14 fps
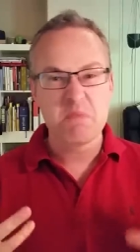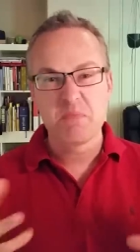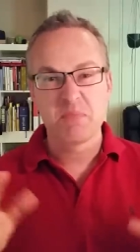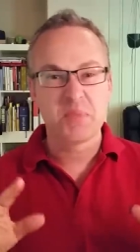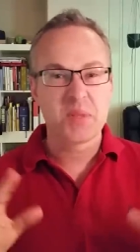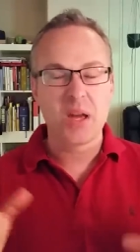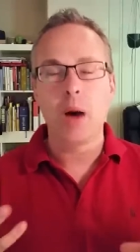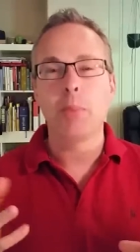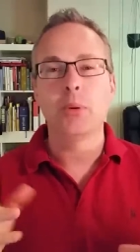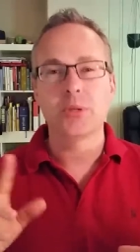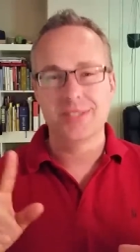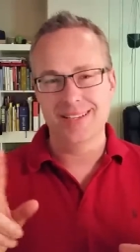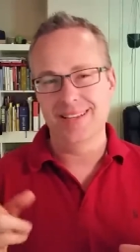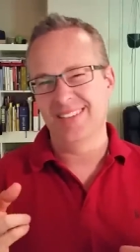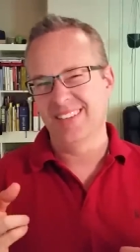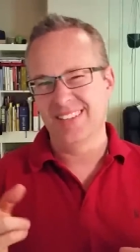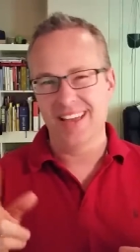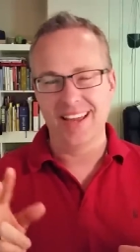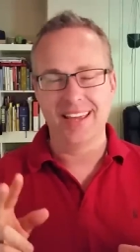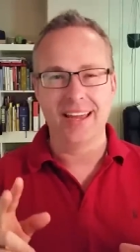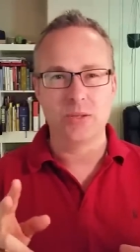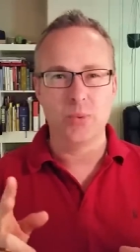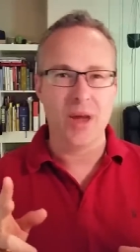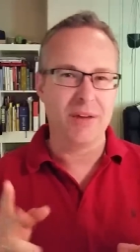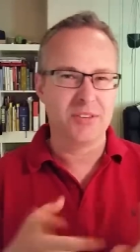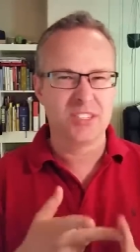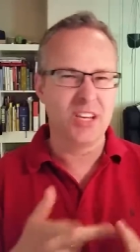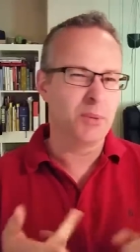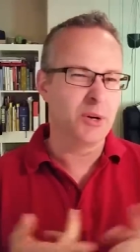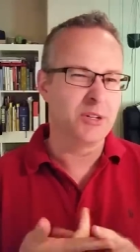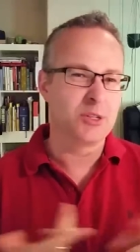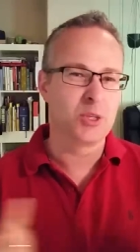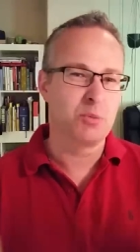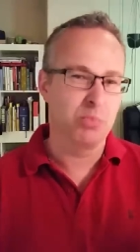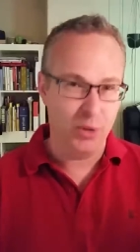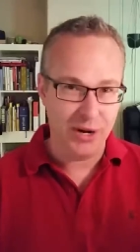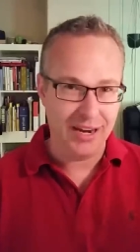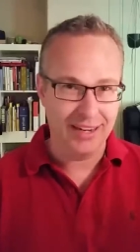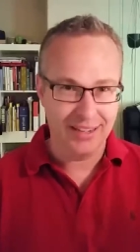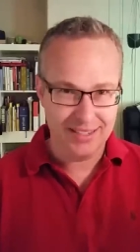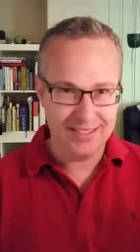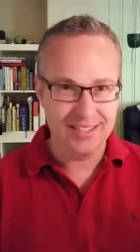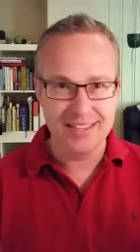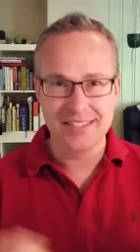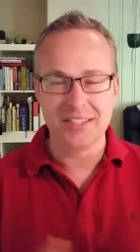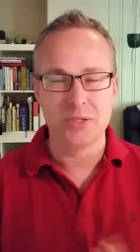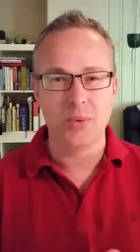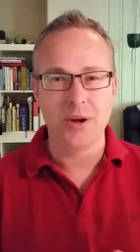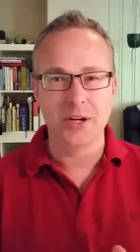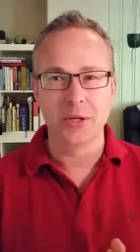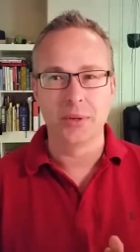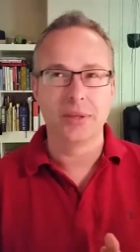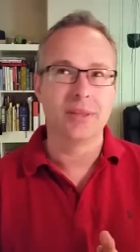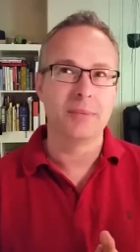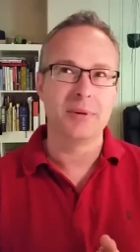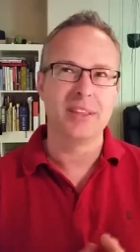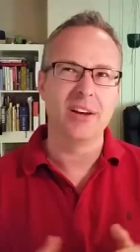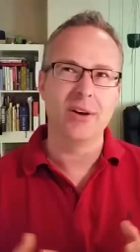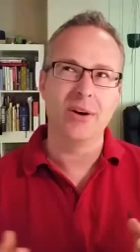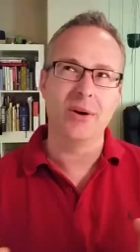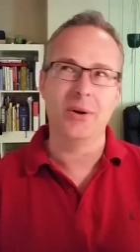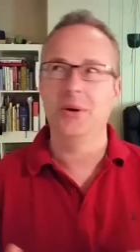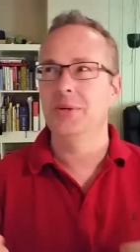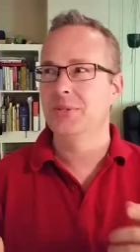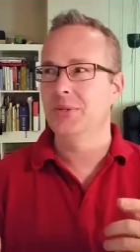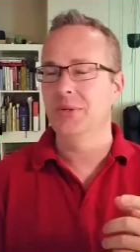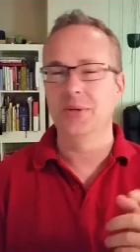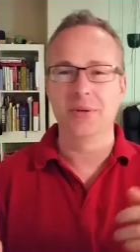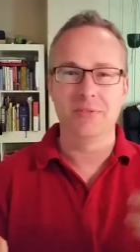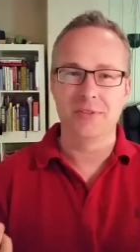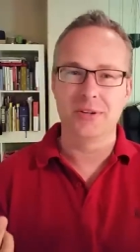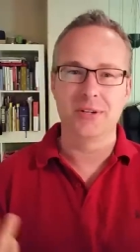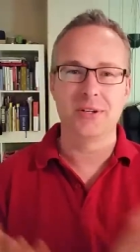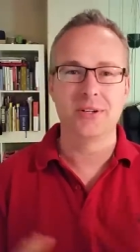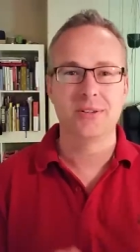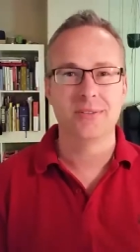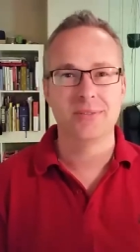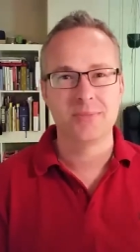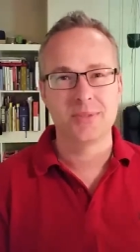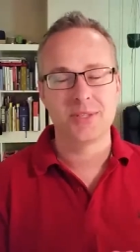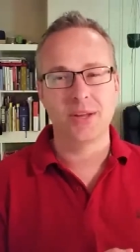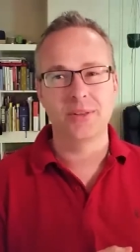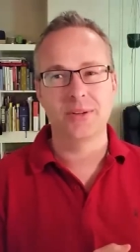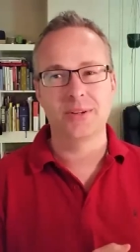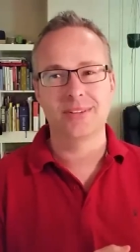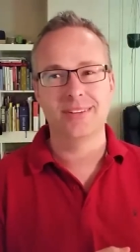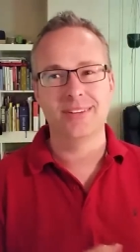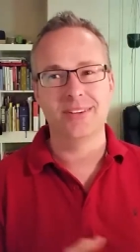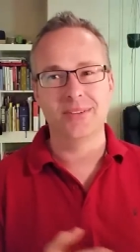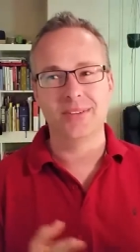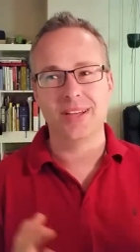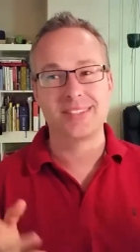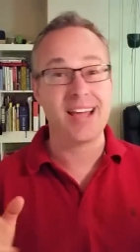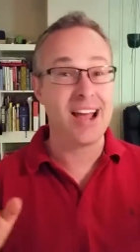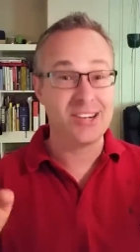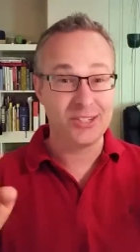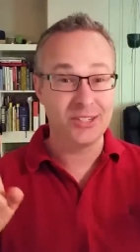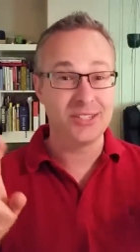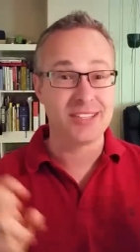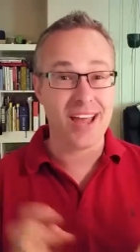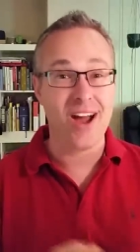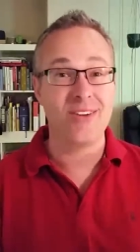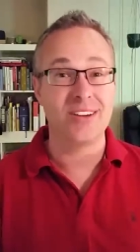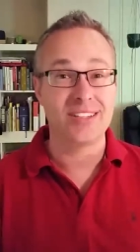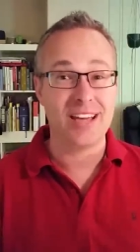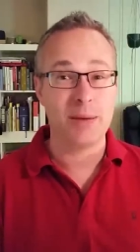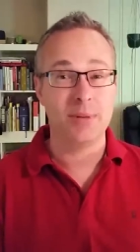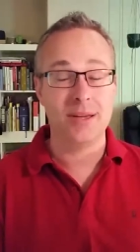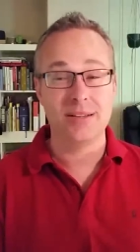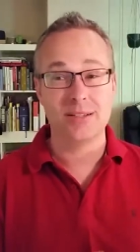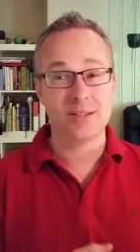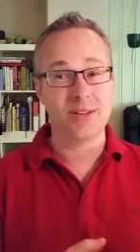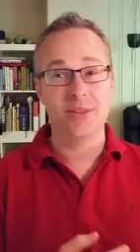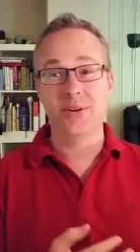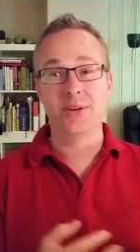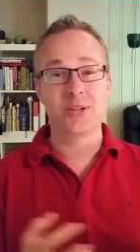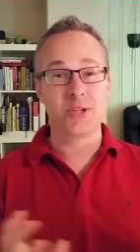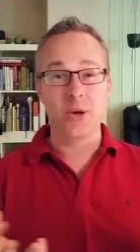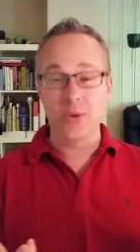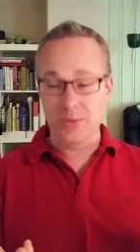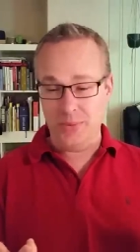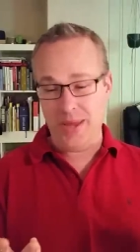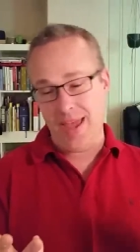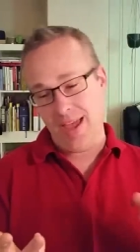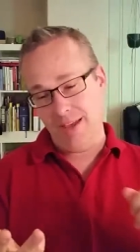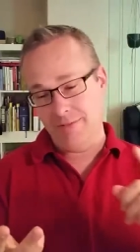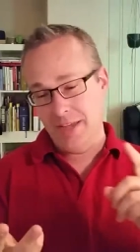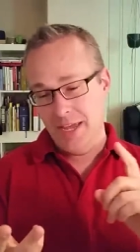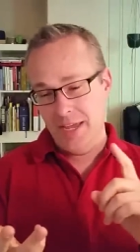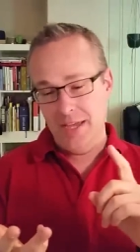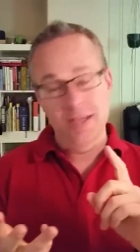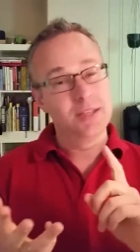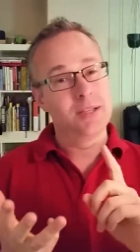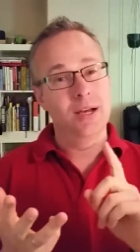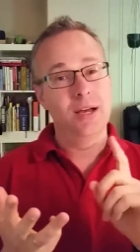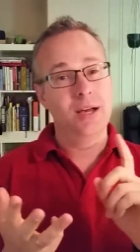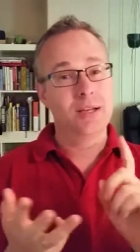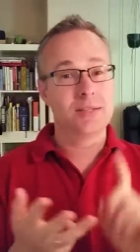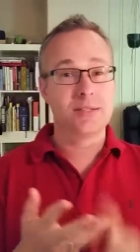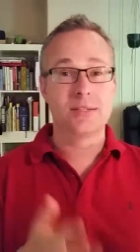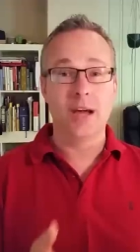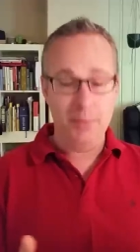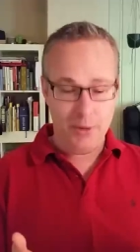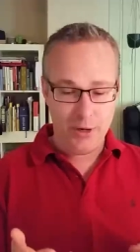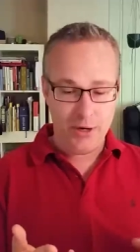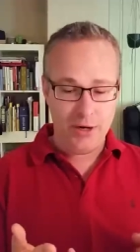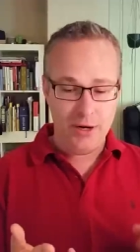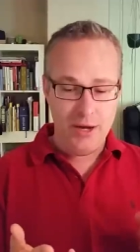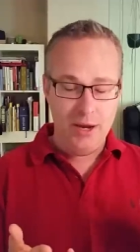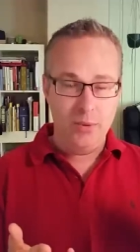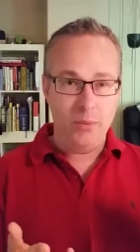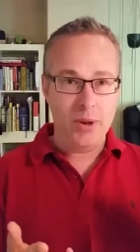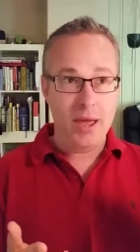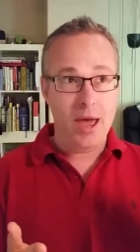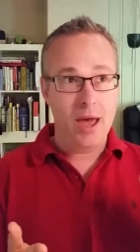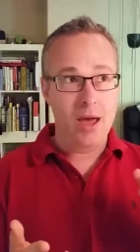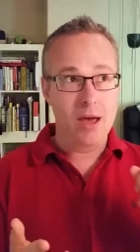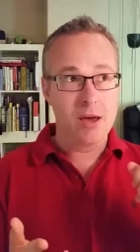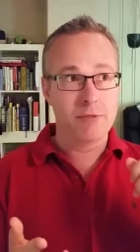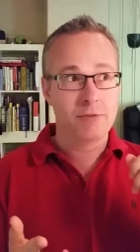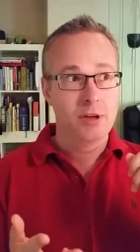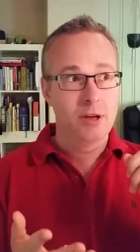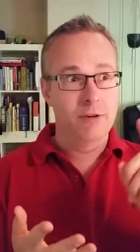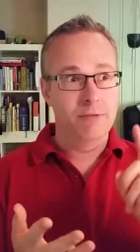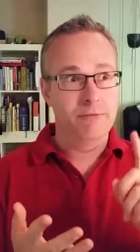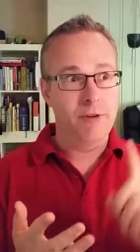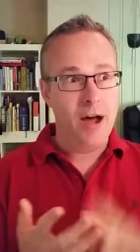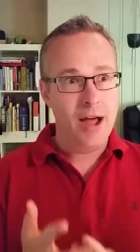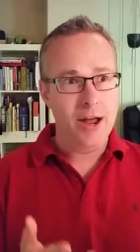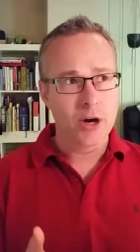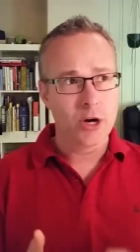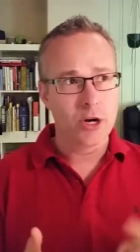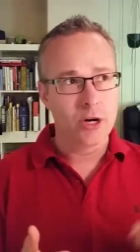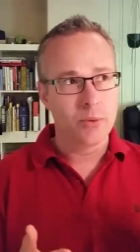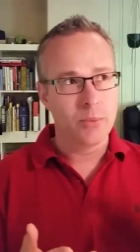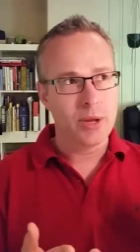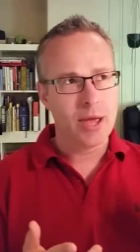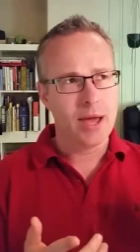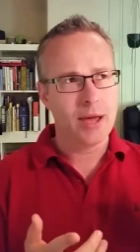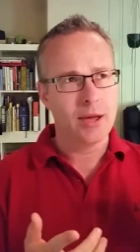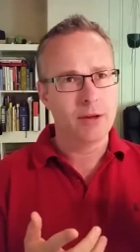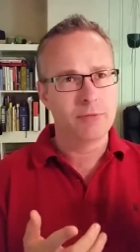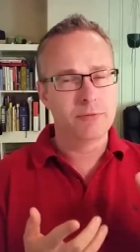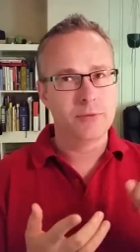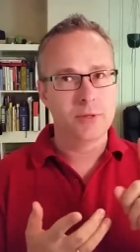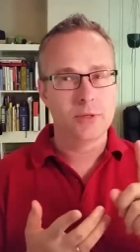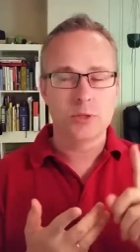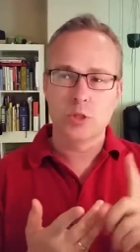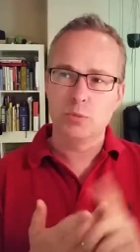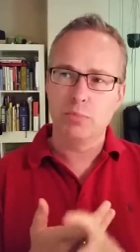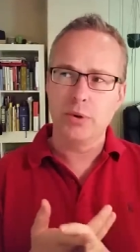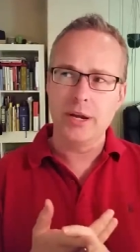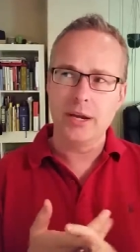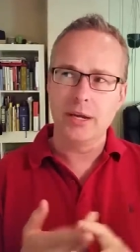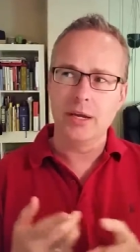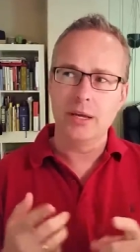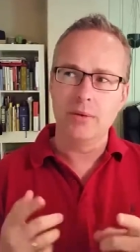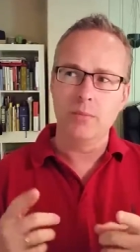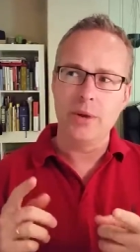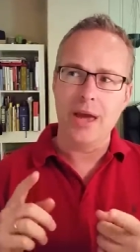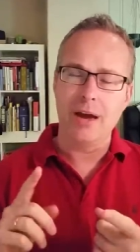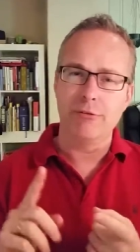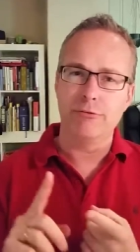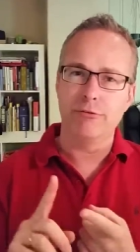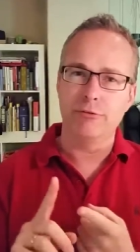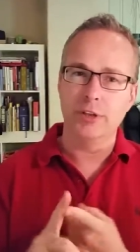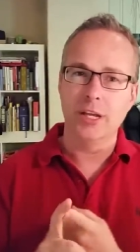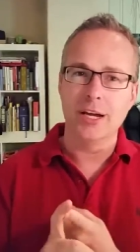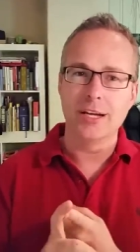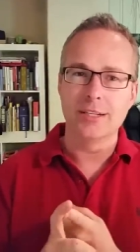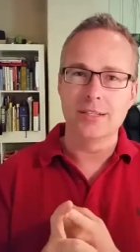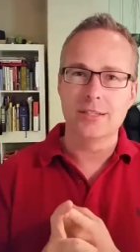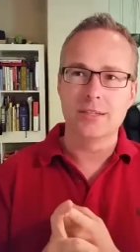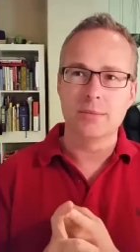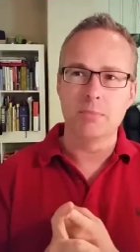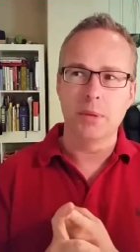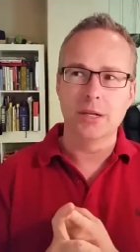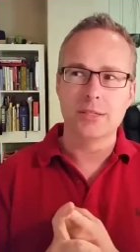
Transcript: a couple seasons, I guess. We have summer and spring is the easiest way to do it. I mean, there are also, for southern, you know, Los Angeles County type things, there's other jokes. We have summer, we have fire, we have spring, and we have floods and